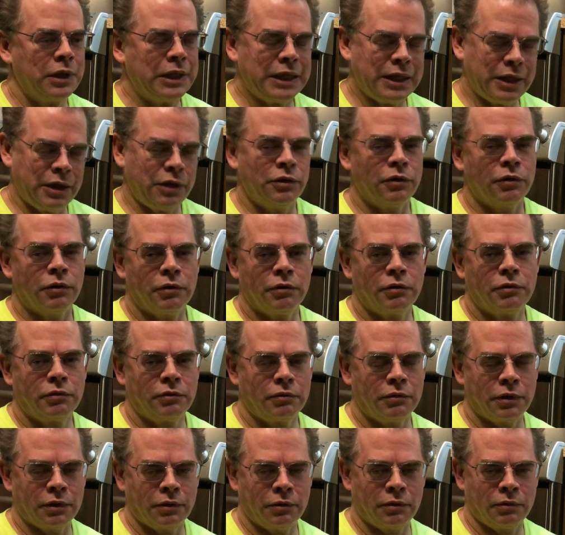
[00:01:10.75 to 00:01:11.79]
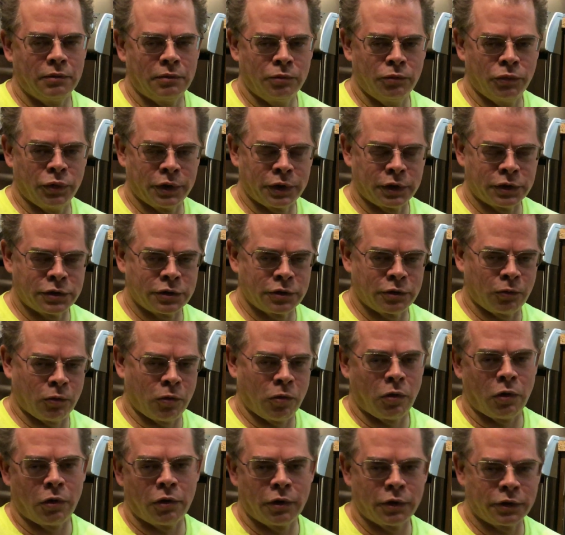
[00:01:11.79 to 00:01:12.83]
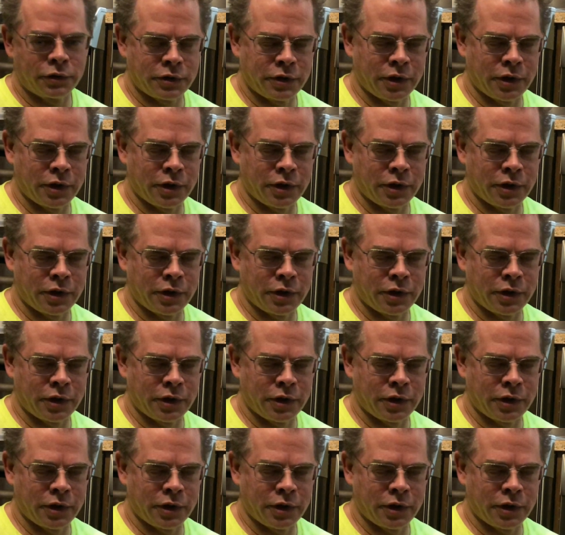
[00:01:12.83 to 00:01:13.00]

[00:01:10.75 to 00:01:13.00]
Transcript: heater that brings the water